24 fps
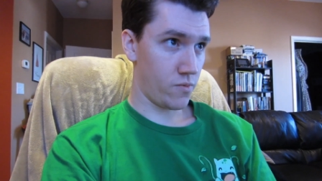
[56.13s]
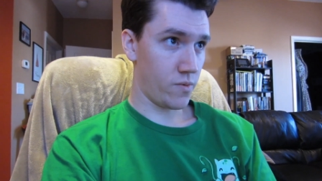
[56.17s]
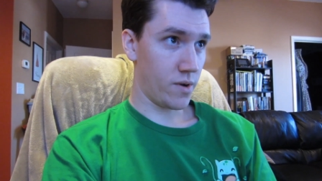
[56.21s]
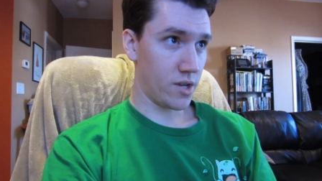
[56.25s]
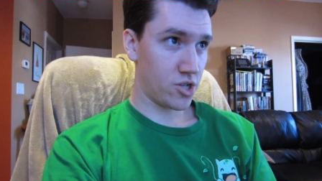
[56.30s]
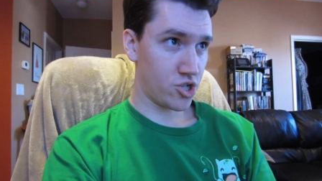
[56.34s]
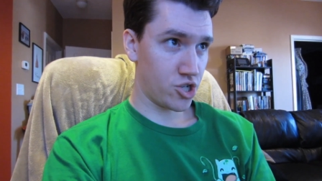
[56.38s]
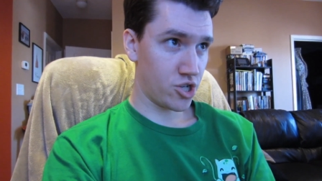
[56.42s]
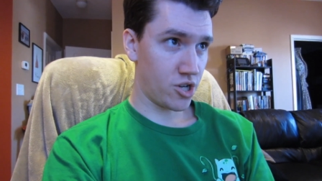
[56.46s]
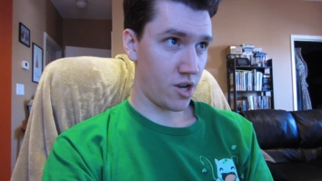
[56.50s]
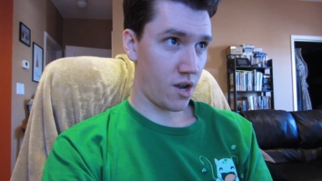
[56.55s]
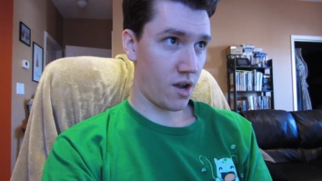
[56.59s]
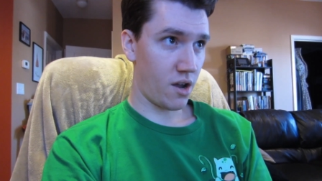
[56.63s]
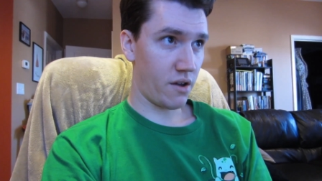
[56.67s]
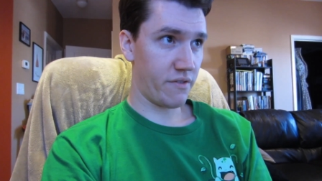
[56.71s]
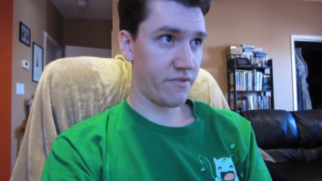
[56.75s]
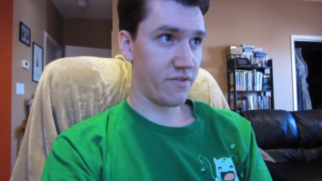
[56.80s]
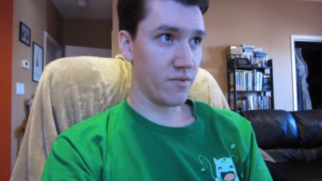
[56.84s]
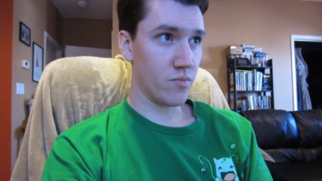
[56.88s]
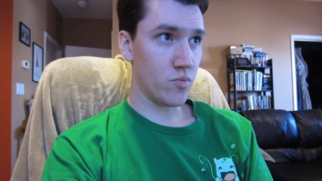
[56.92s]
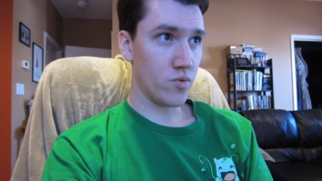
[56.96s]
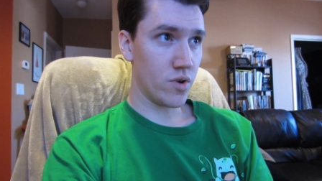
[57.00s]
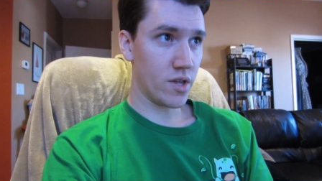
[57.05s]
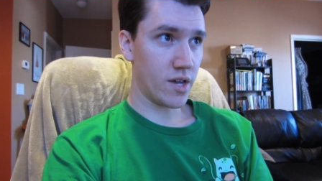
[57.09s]
which, uh,
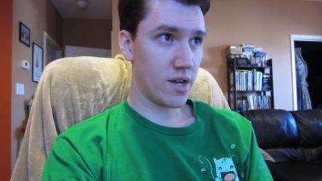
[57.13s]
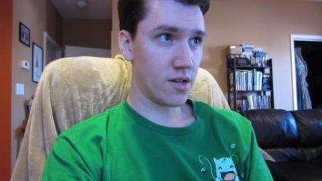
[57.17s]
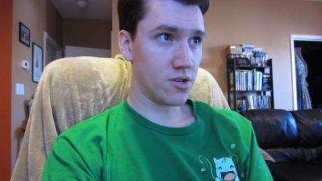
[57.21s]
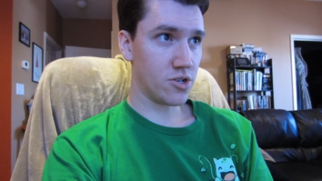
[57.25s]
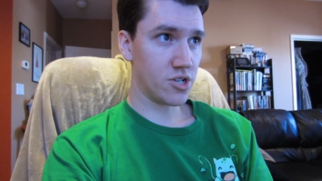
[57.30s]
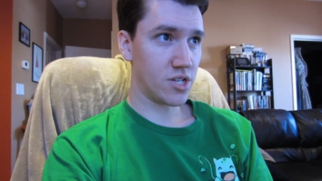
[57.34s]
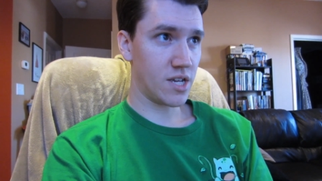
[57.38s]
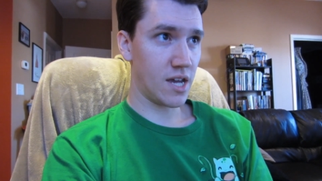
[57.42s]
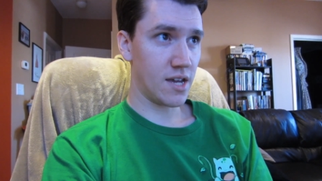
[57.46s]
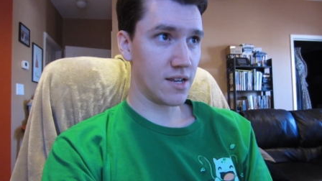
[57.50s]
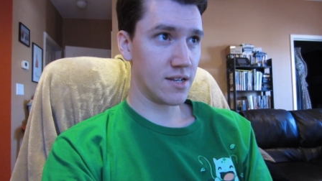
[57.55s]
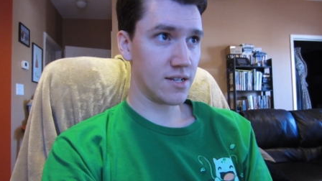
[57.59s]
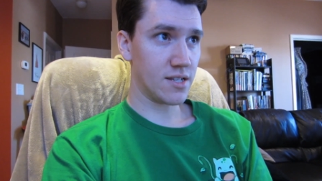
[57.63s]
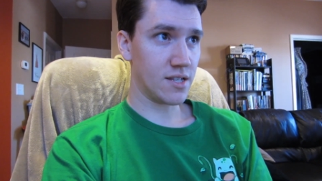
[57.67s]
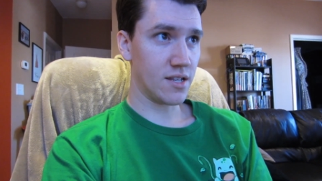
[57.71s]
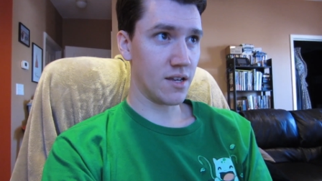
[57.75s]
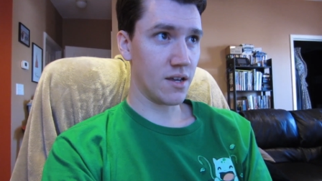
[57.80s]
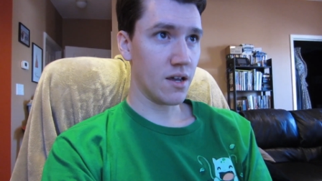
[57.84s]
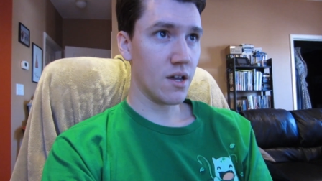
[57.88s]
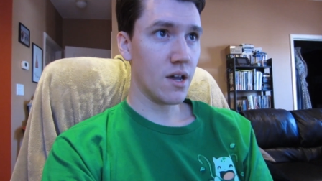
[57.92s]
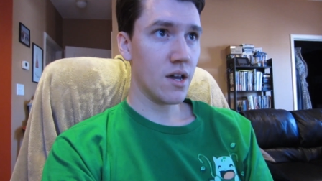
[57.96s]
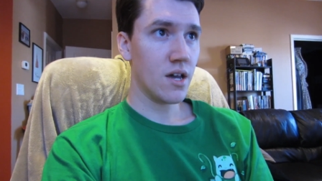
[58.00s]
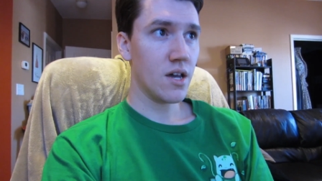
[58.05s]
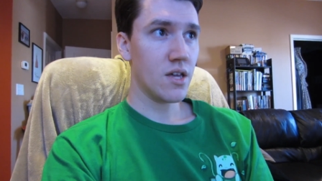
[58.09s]
from what I understand, is the,